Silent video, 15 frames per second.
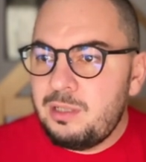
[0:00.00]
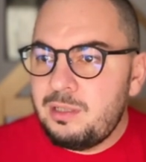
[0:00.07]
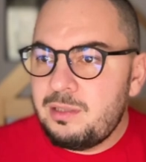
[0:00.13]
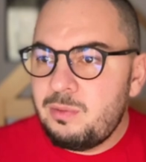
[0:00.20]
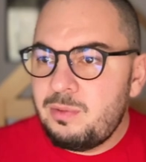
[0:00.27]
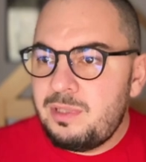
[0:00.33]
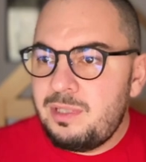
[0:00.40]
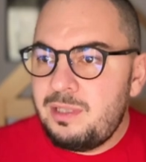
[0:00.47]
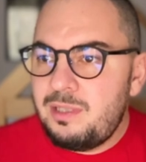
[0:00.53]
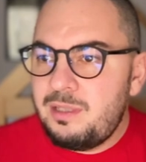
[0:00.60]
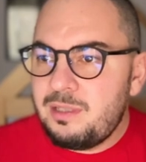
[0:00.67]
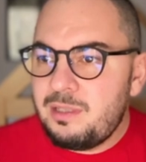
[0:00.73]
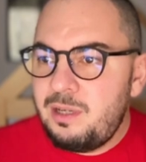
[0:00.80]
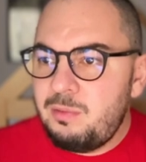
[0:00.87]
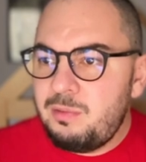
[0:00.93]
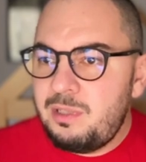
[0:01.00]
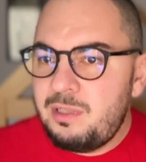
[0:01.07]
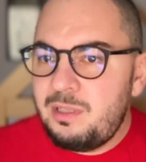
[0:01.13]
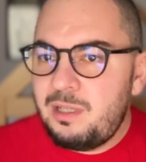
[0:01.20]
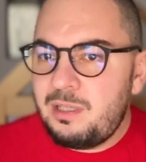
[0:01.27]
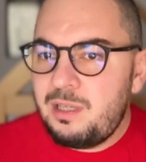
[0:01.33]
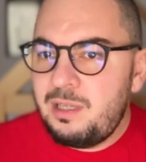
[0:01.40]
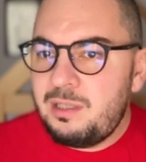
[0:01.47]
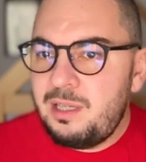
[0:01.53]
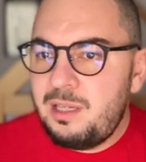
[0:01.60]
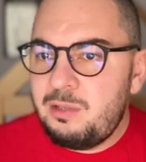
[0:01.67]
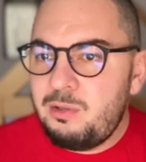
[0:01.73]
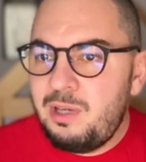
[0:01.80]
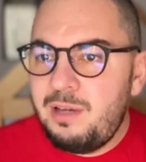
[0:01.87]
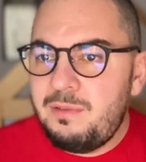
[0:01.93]
So city and country target,
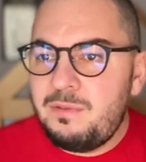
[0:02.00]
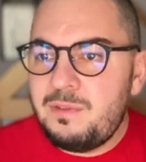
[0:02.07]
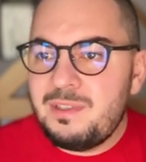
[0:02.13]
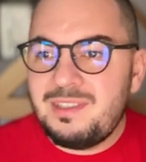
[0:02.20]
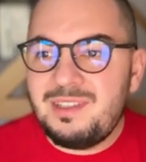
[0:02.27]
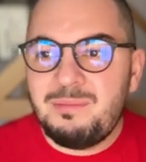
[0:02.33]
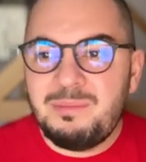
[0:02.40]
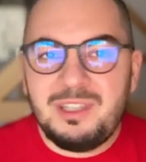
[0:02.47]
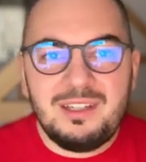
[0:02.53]
and you have something